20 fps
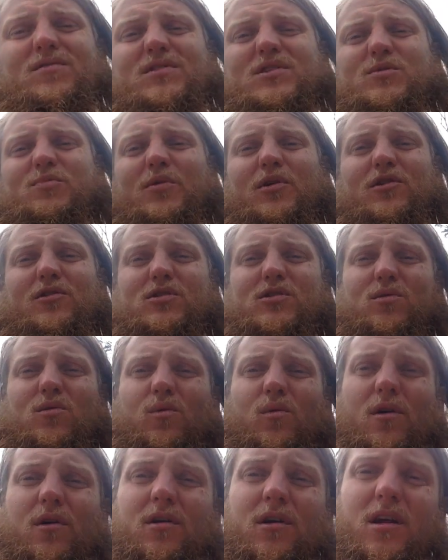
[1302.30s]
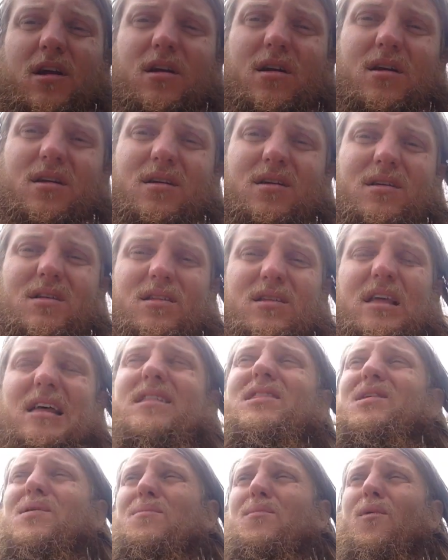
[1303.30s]
spiritual work,
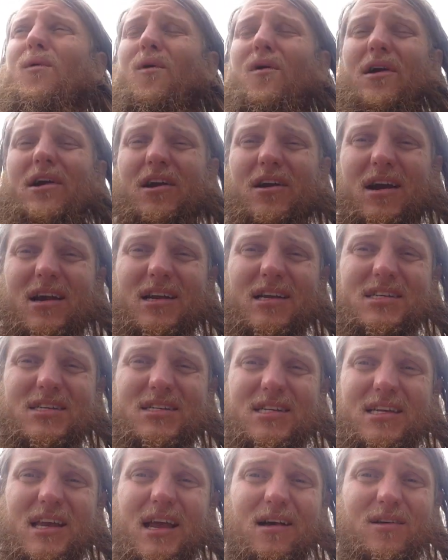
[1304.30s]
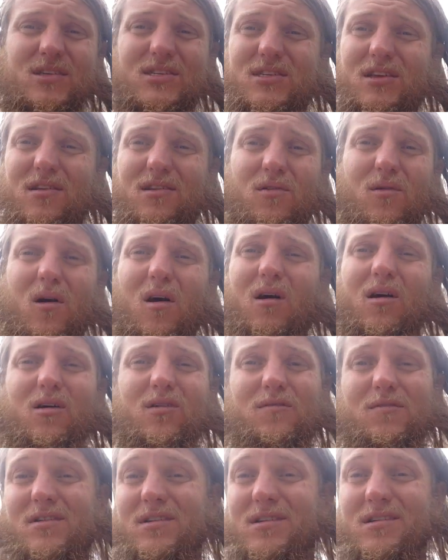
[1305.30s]
the more you're gonna see how subtle
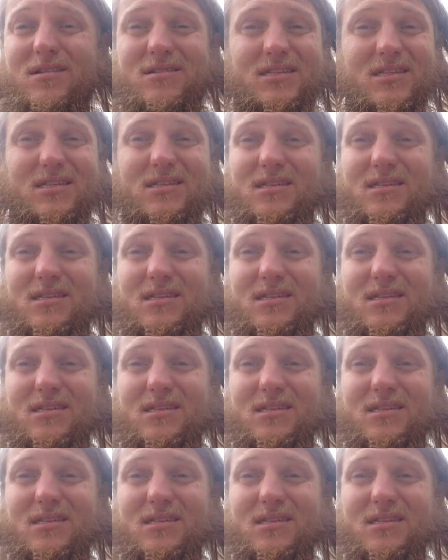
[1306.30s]
all of it is.